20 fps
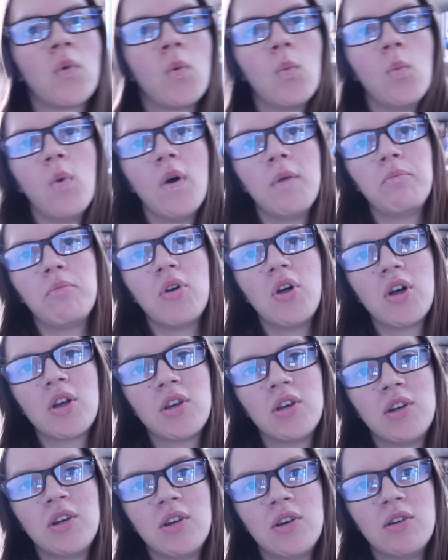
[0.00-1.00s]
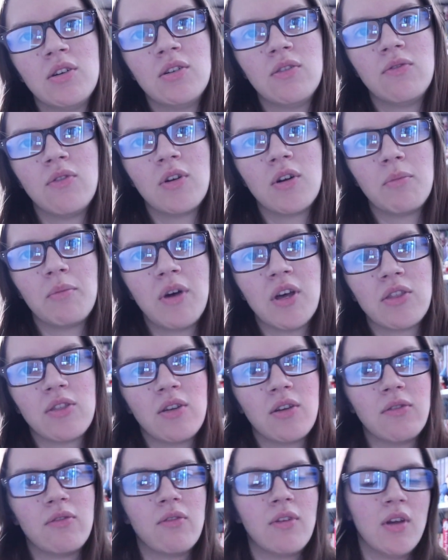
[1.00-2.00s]
one book for a month
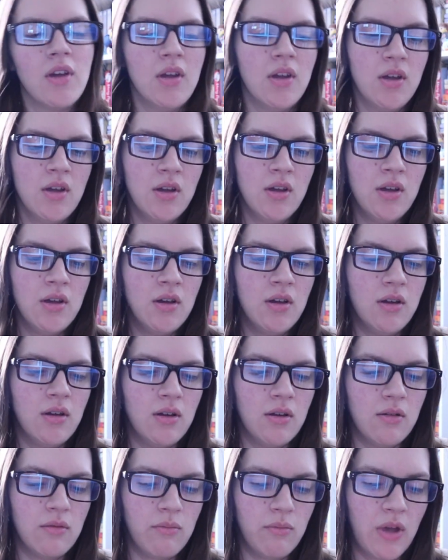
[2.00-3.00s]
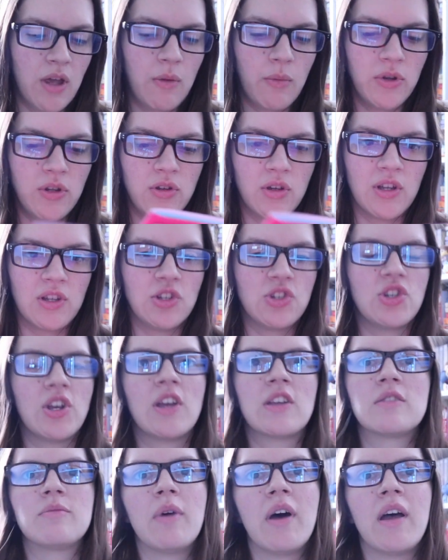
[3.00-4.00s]
of May When You Get the
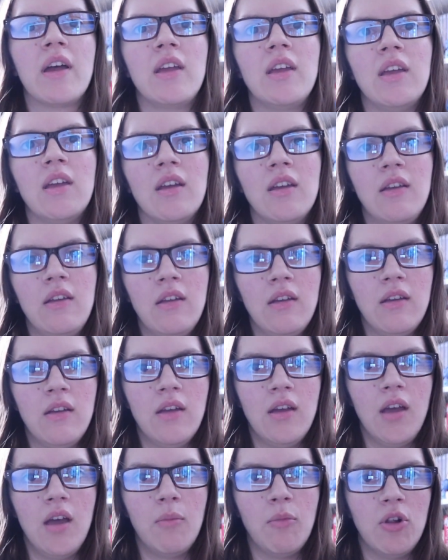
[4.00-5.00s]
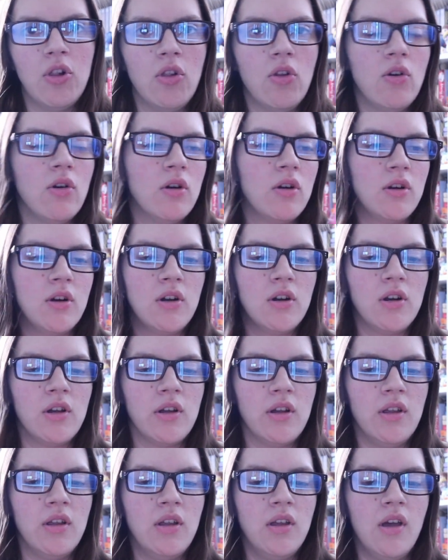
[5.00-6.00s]
Chance by Emma Lord.
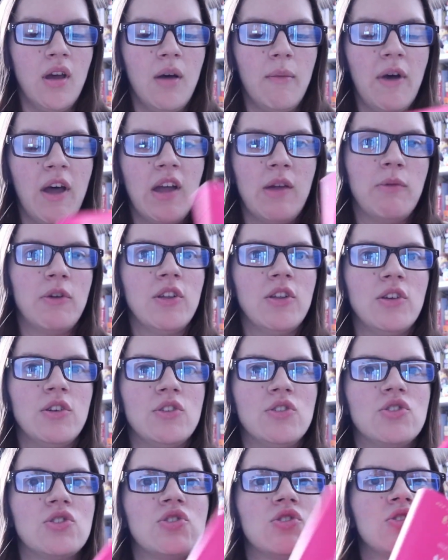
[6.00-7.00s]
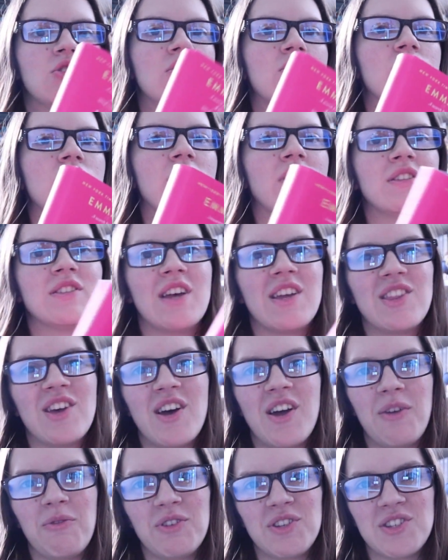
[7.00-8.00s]
Um, I really enjoy this. I thought
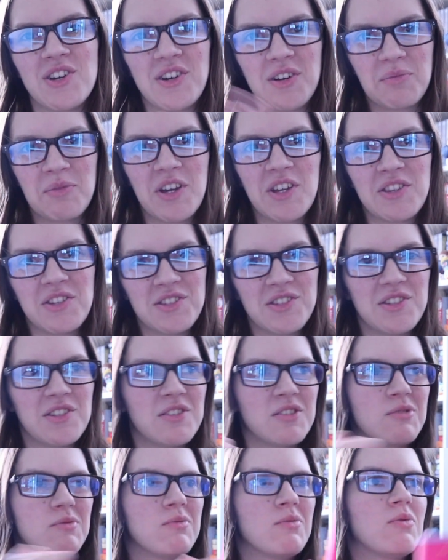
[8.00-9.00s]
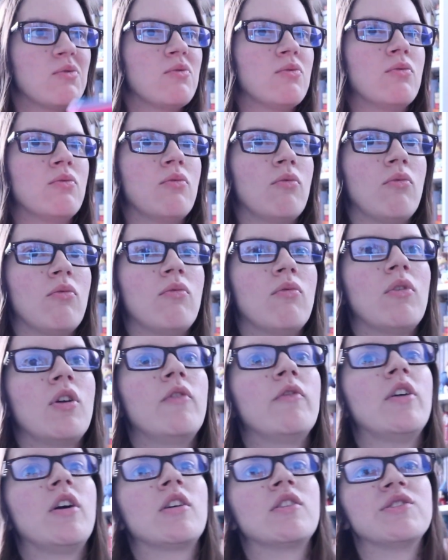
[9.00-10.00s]
I would talk about this in this
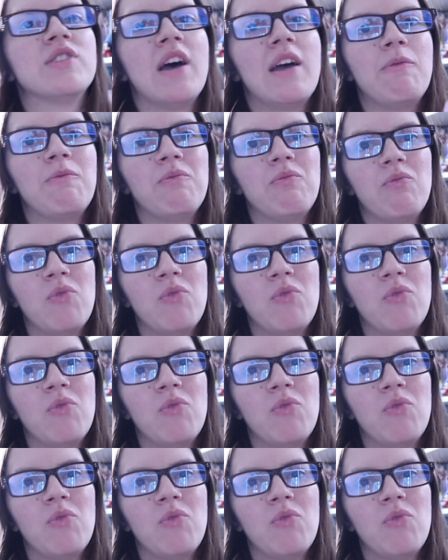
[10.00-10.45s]
rain vlog because I